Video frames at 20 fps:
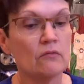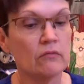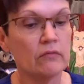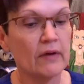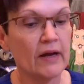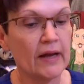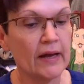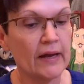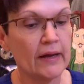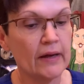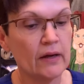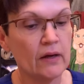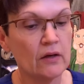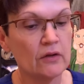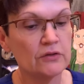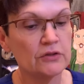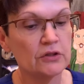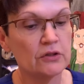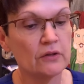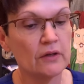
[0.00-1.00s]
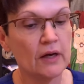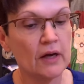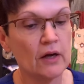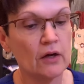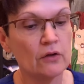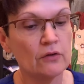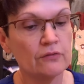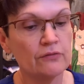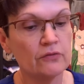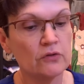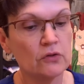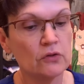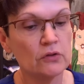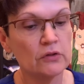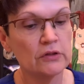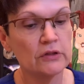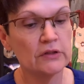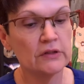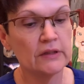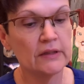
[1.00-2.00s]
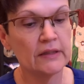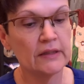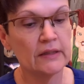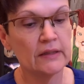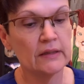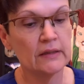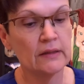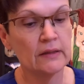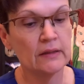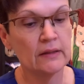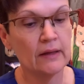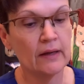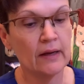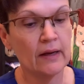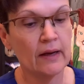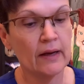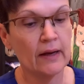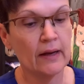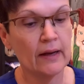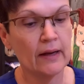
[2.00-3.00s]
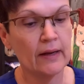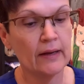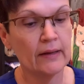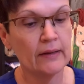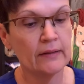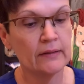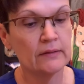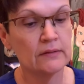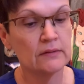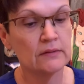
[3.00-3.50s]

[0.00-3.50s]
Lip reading: round or oval looking eye.